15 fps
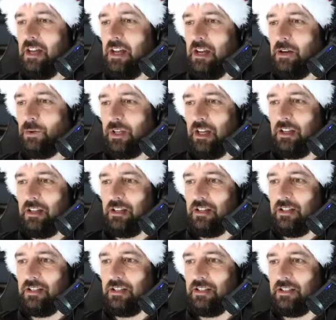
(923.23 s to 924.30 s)
Okay,
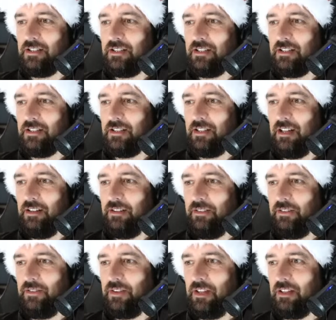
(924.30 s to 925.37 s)
I
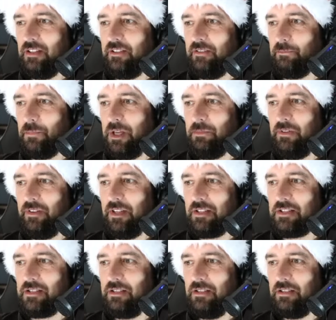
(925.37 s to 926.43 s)
think maybe that's
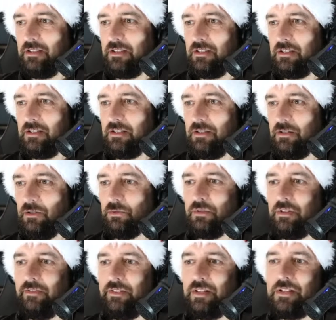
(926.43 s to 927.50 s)
it. Oh,
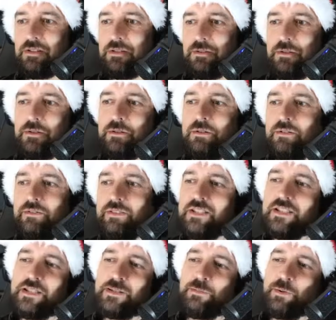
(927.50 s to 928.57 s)
there is also,
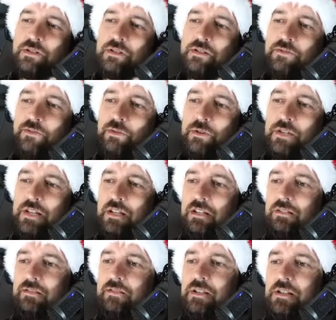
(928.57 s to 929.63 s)
since Postgres
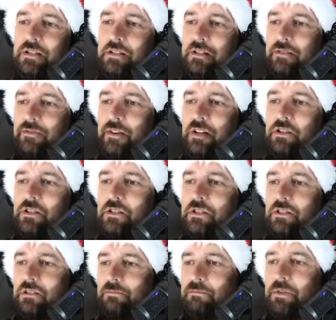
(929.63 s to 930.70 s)
14, there is a
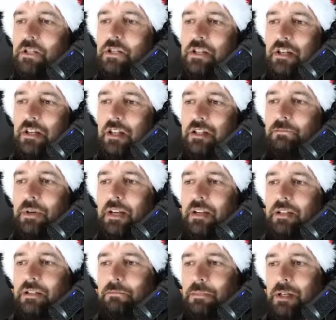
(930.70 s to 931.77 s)
function pg get
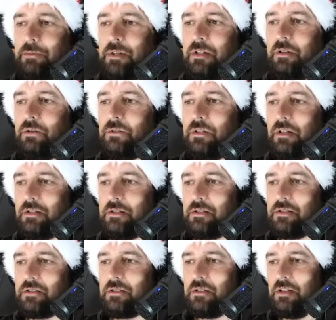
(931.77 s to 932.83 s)
backend memory contexts.